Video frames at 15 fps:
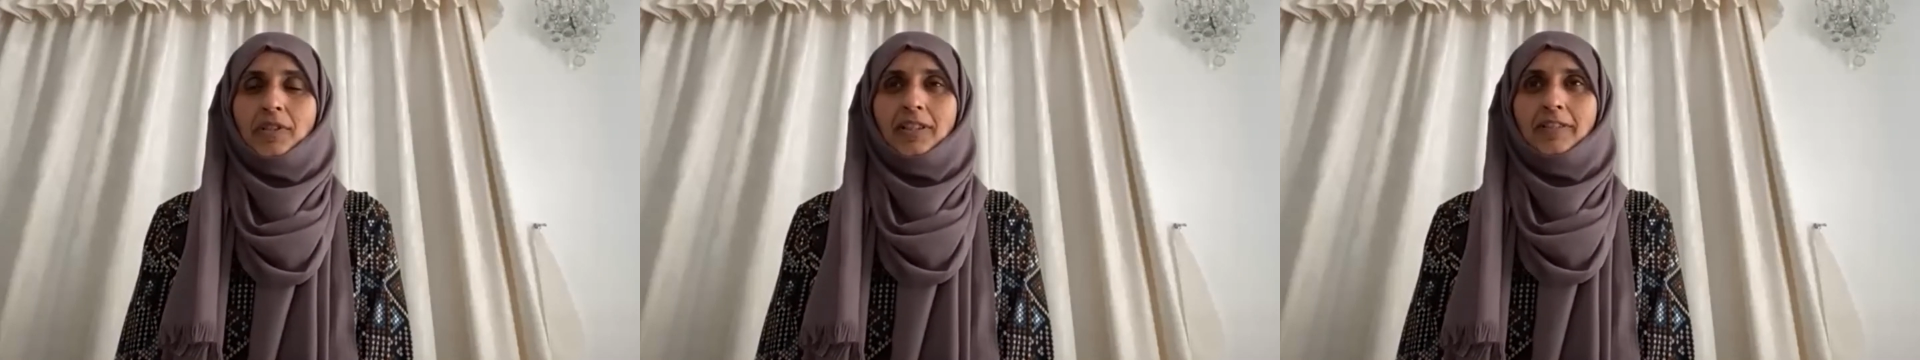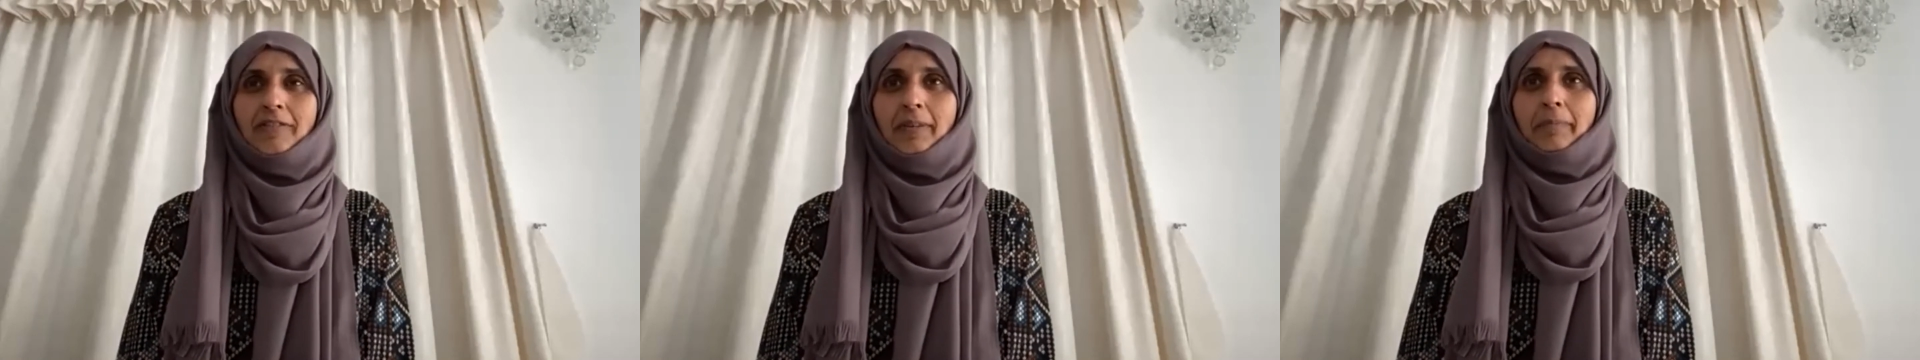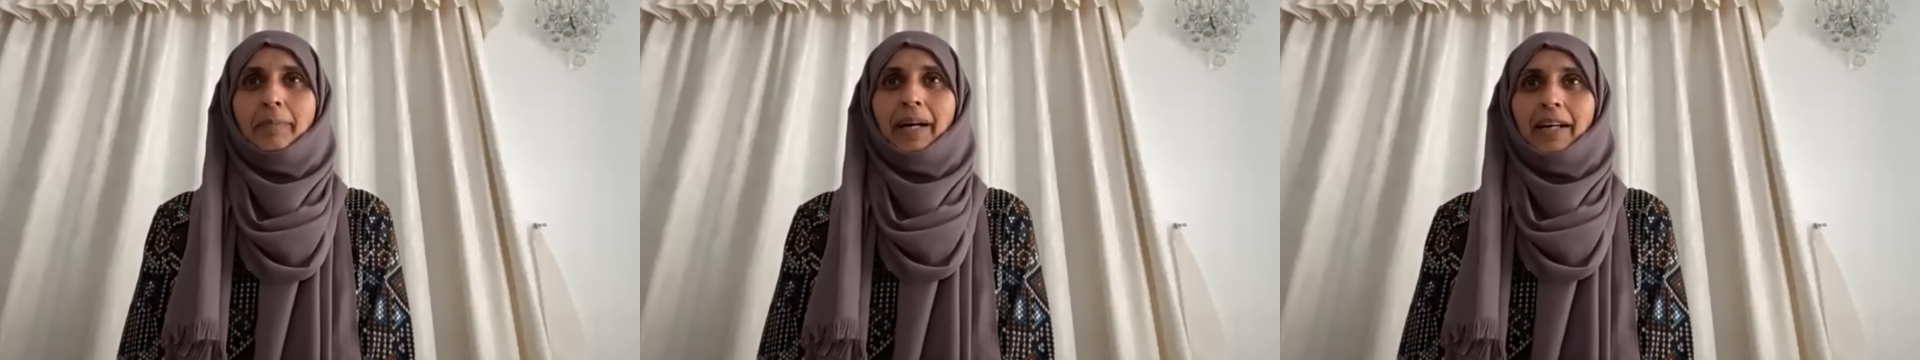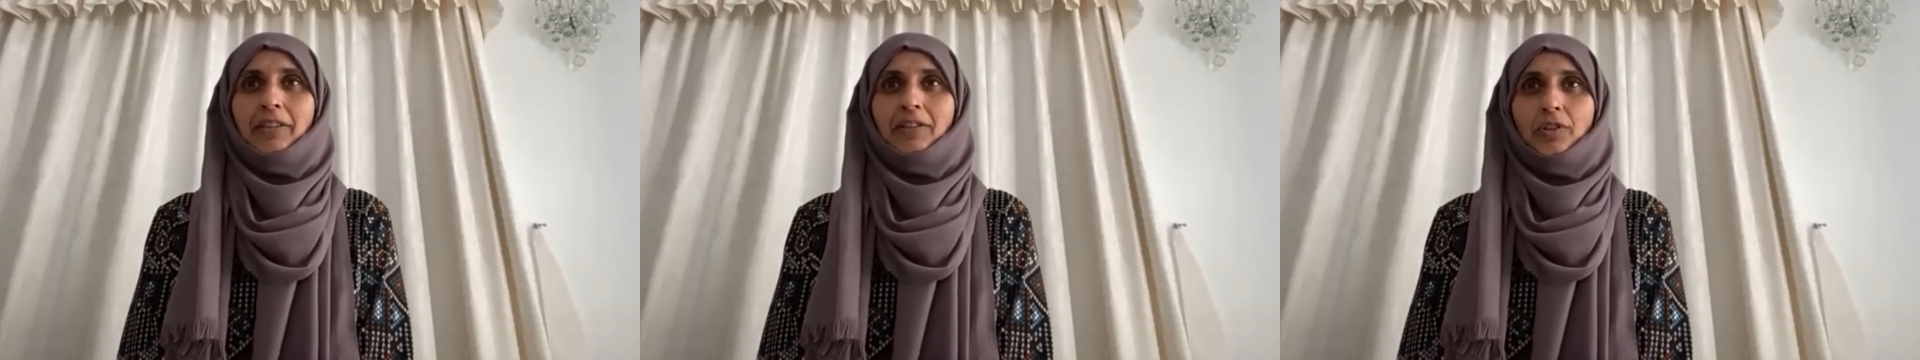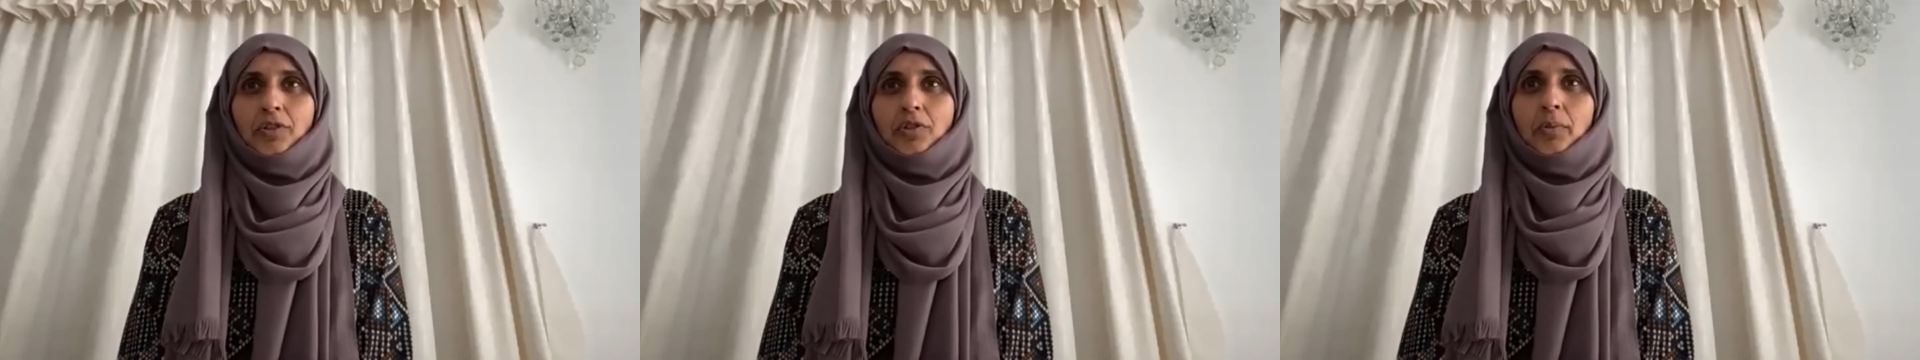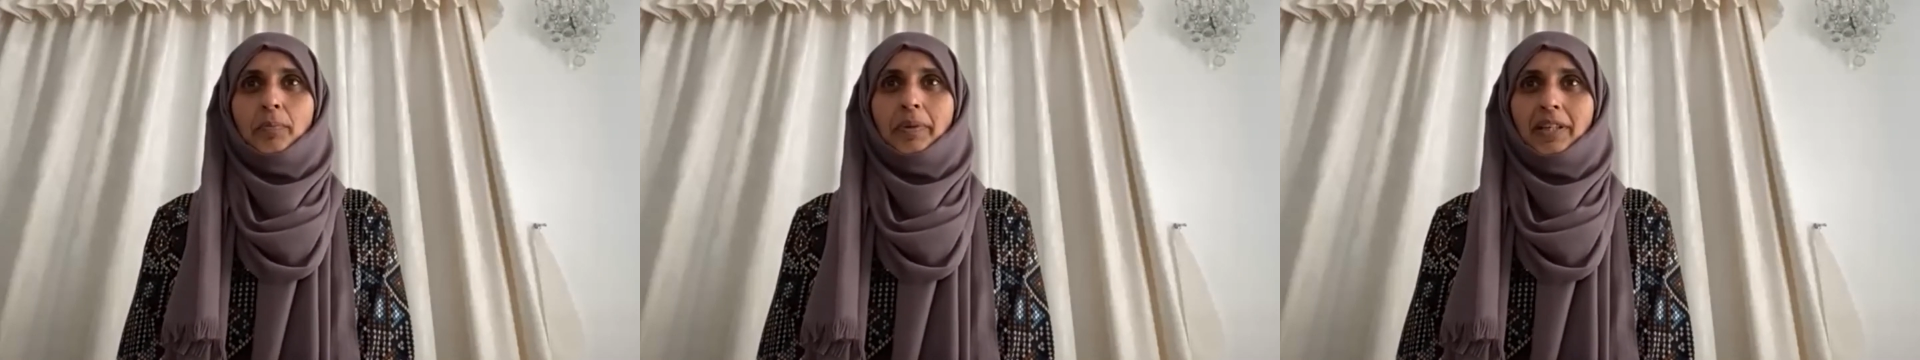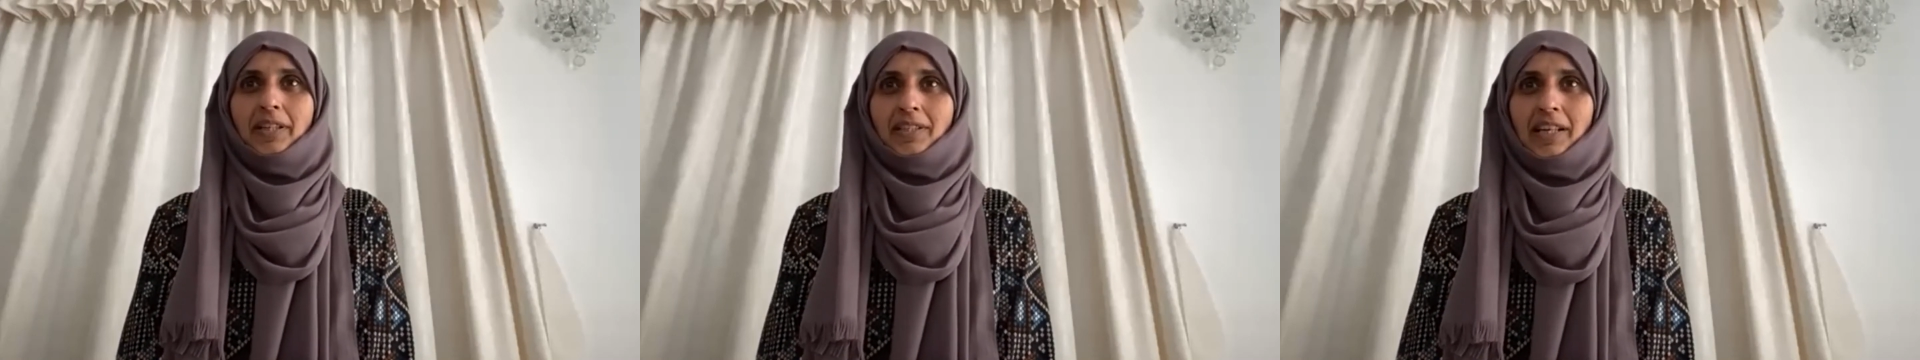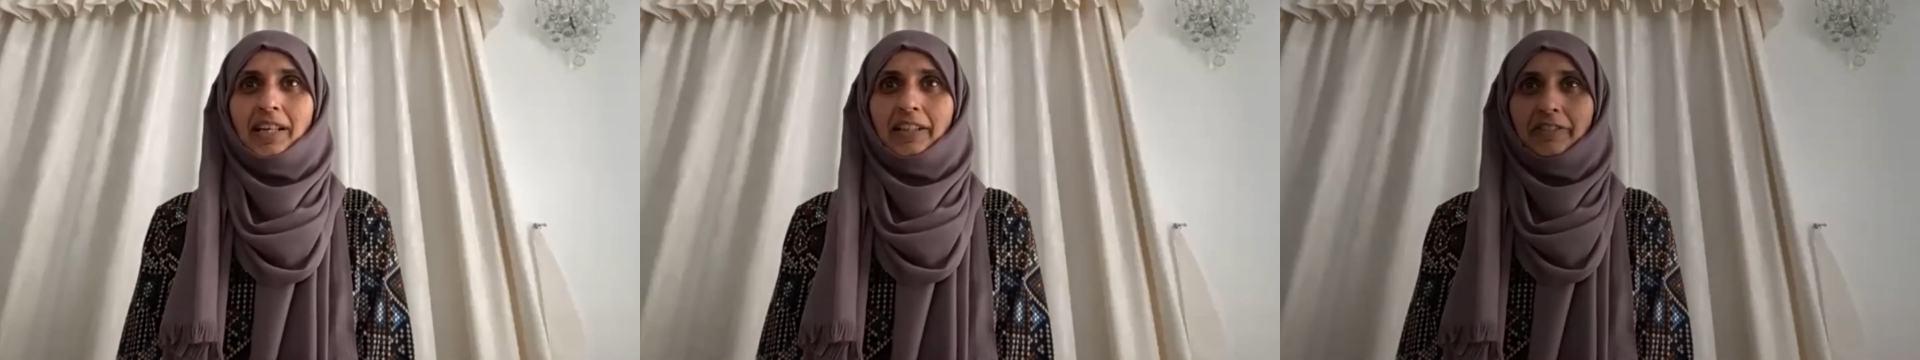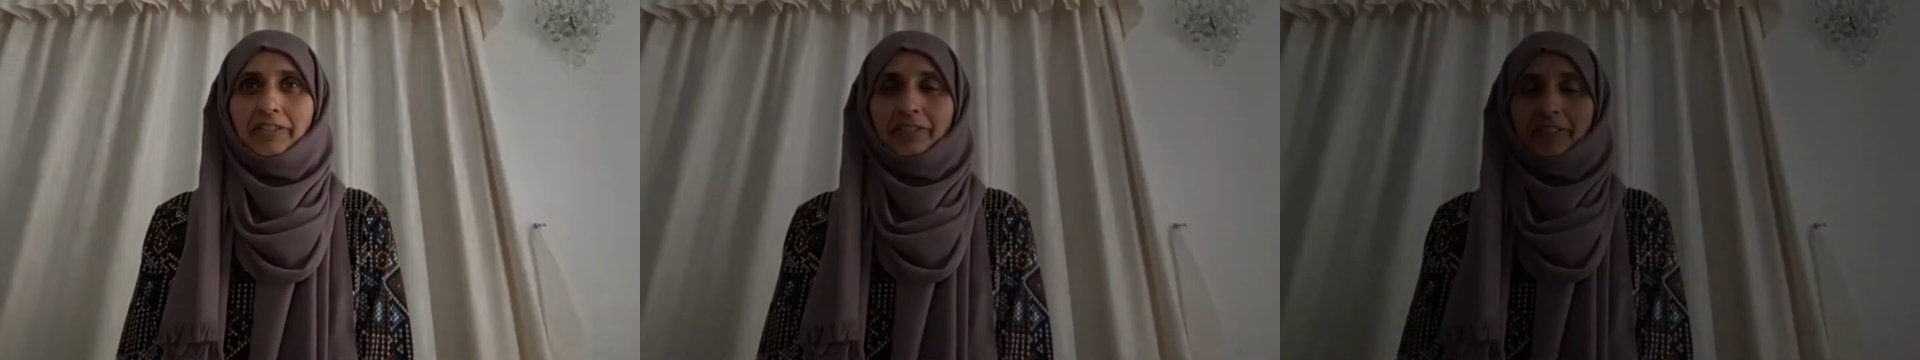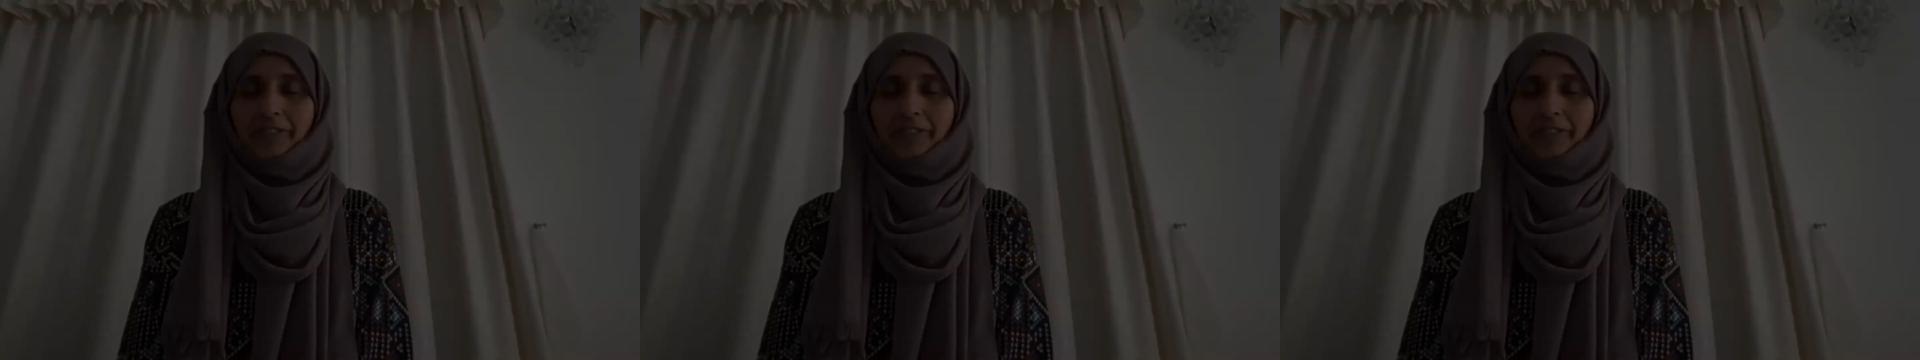impact on somebody's life.